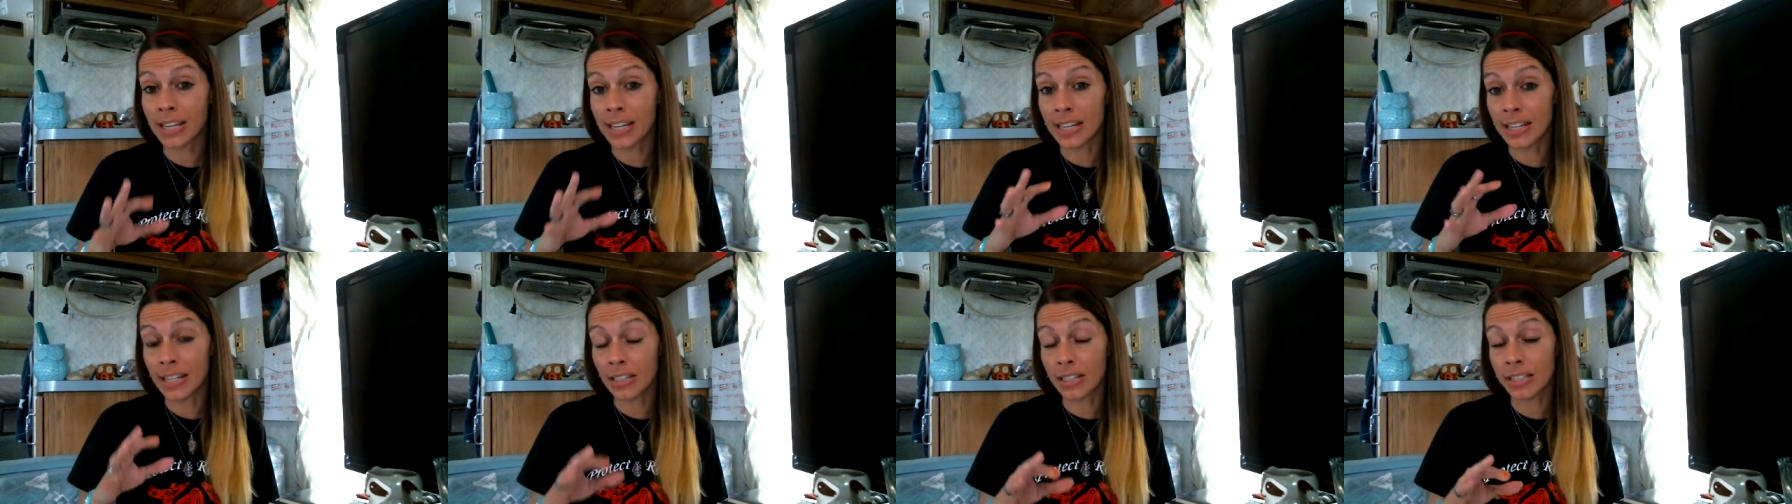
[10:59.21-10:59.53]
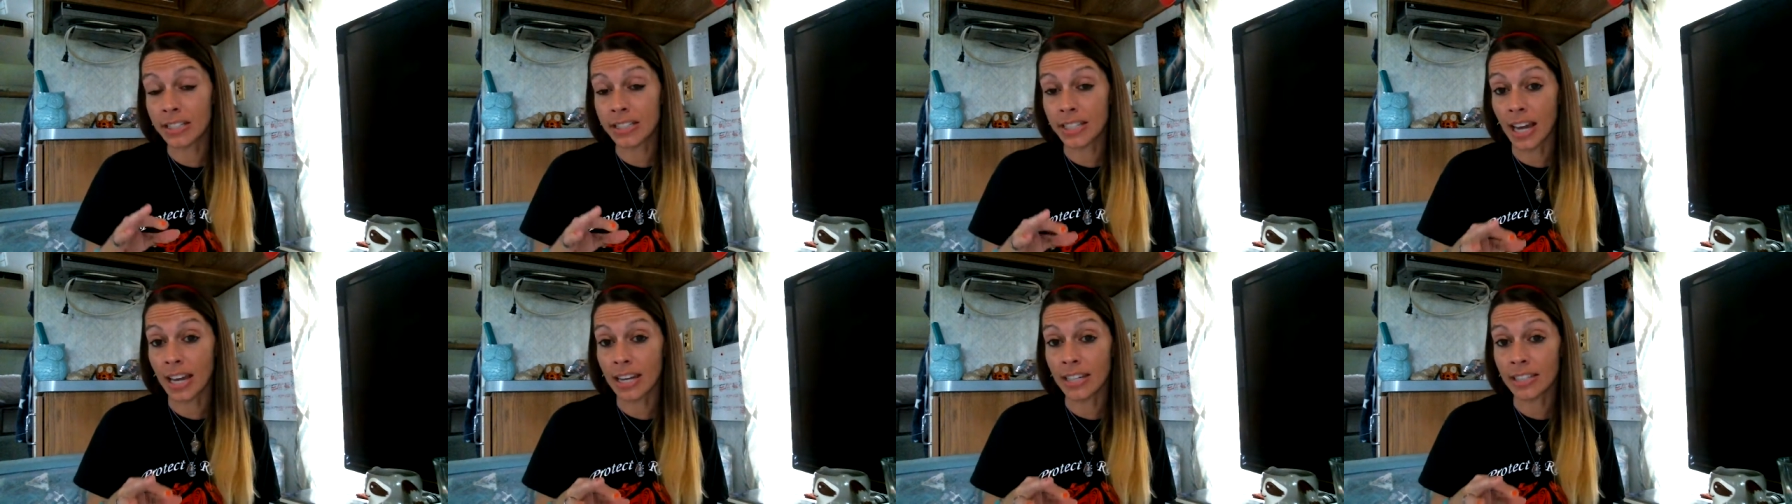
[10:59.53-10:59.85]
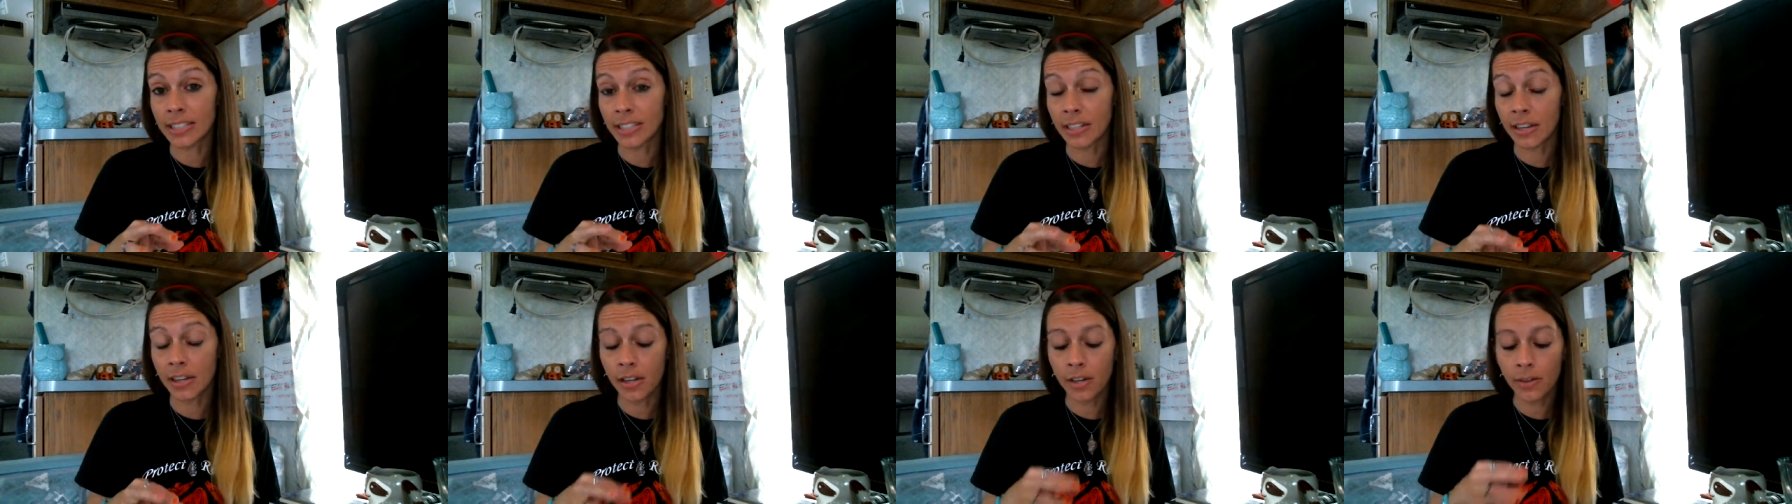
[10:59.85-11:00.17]

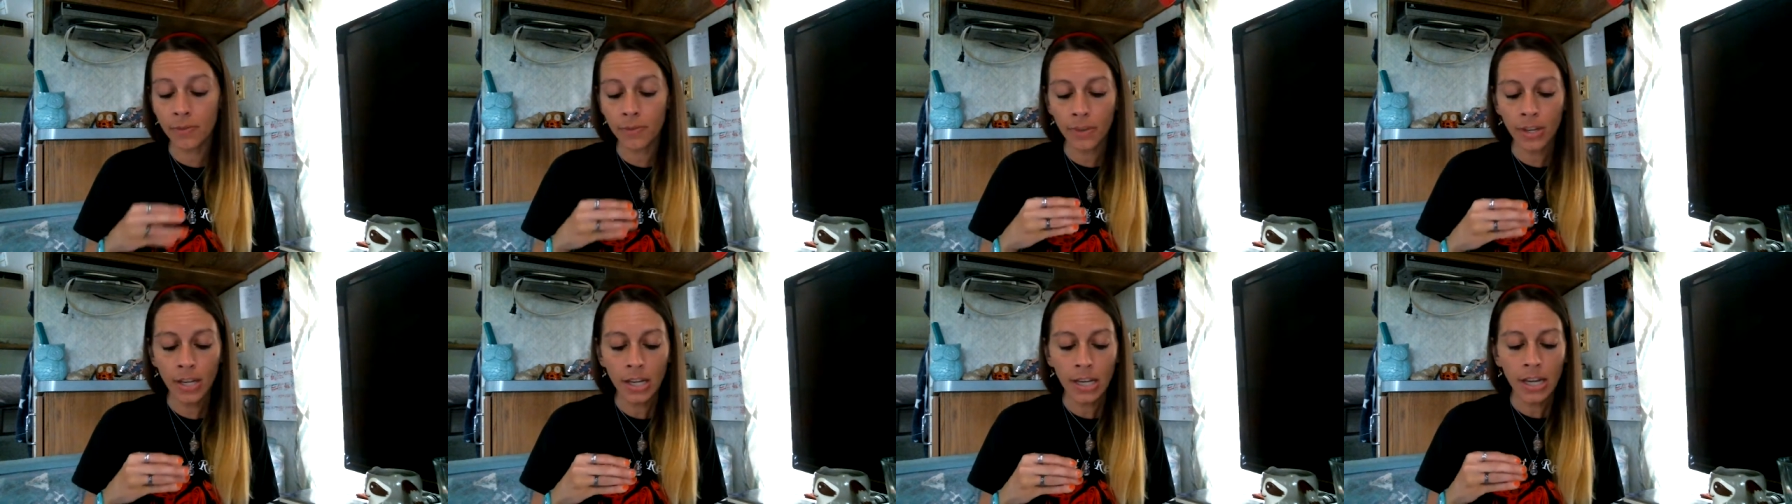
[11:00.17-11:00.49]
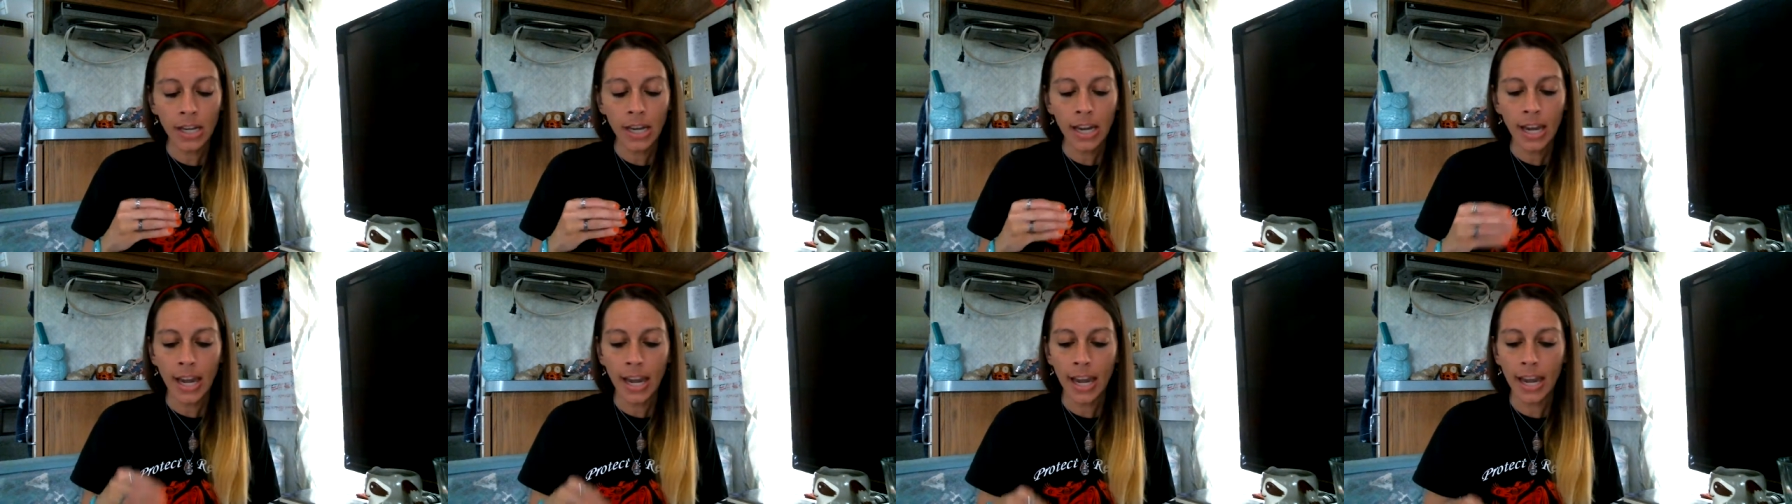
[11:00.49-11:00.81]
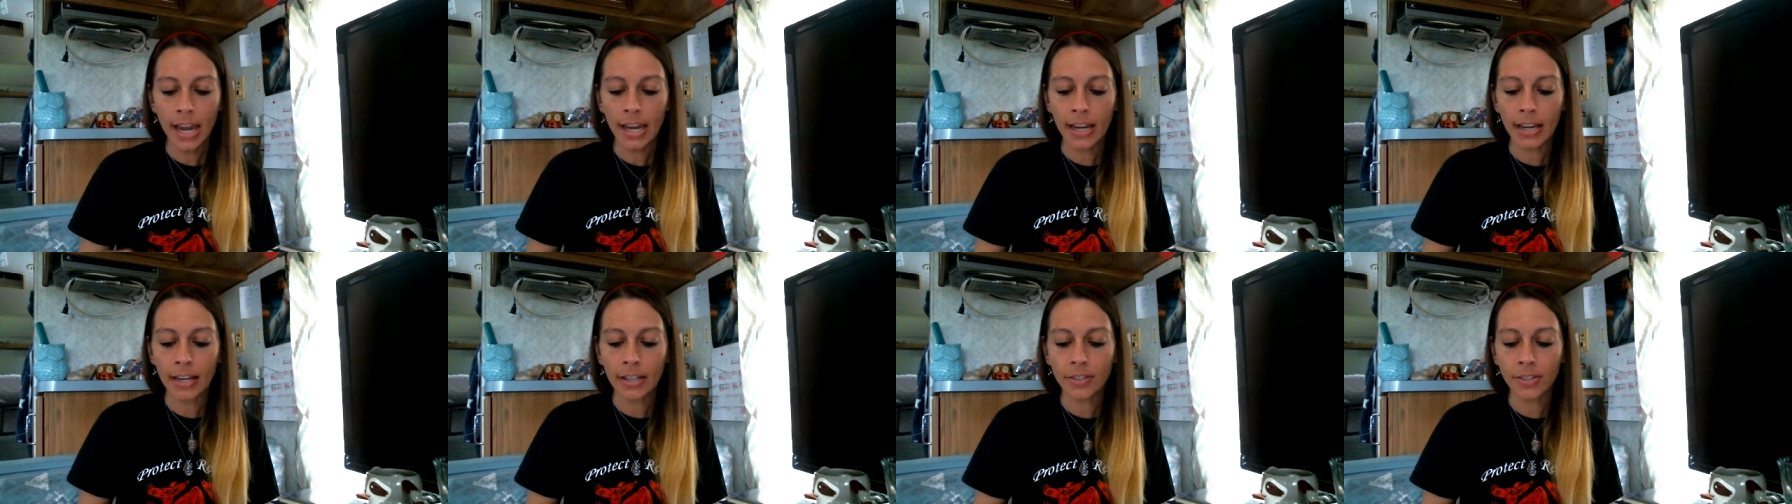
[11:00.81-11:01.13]
indecisive
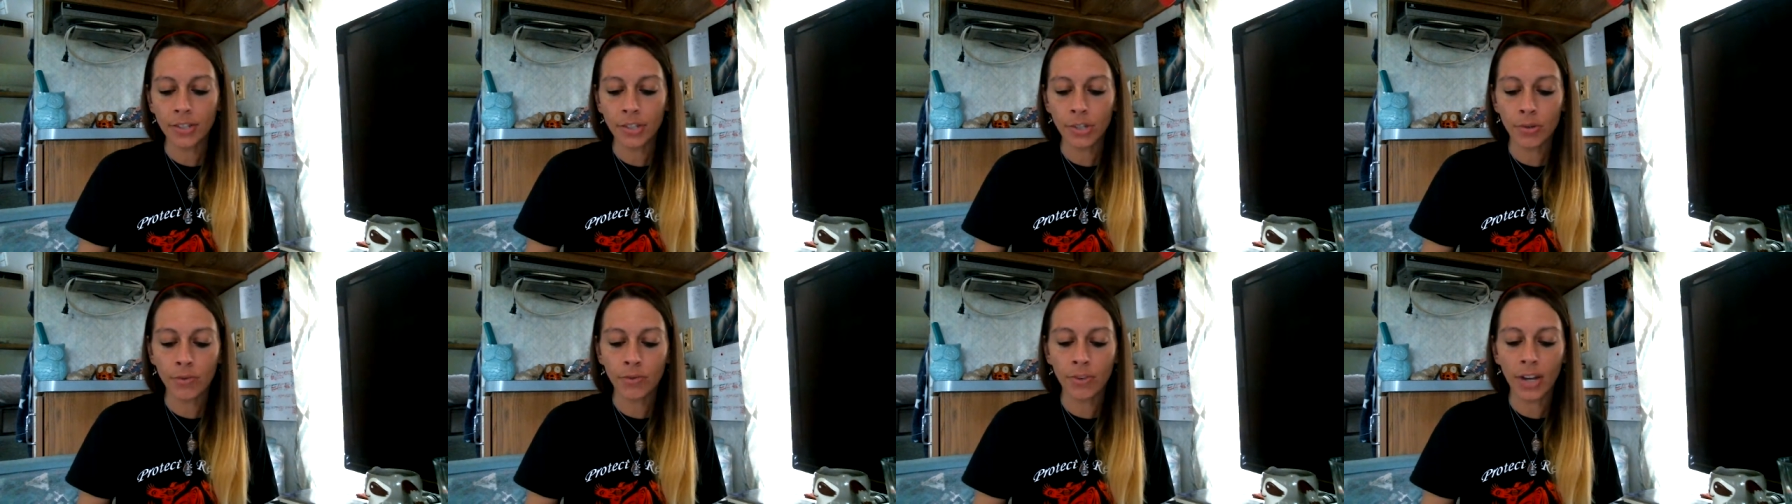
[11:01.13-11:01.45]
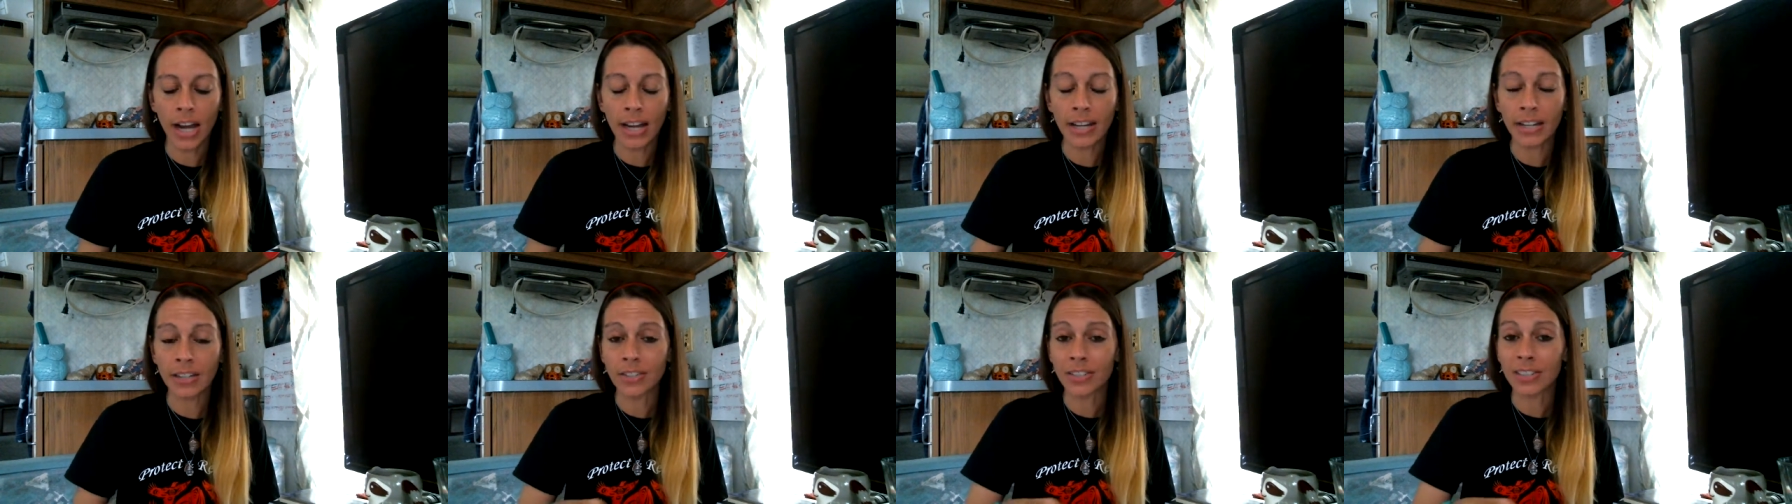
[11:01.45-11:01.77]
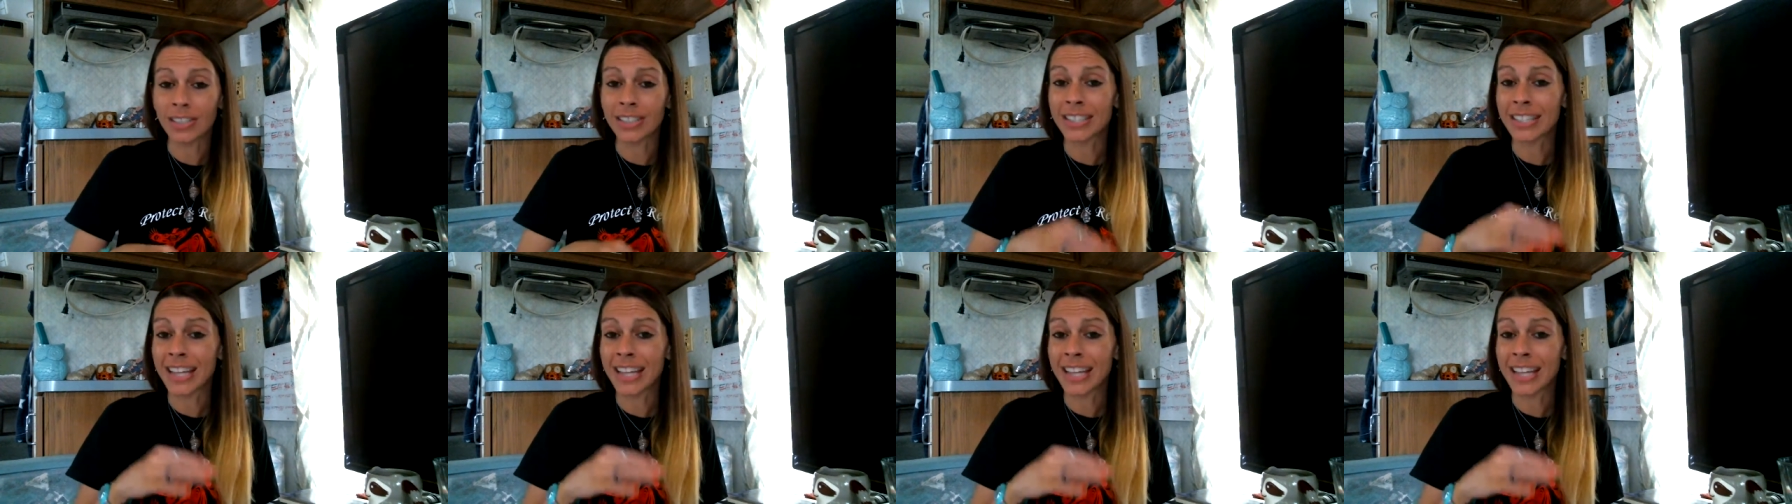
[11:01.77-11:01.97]
and you've kind of just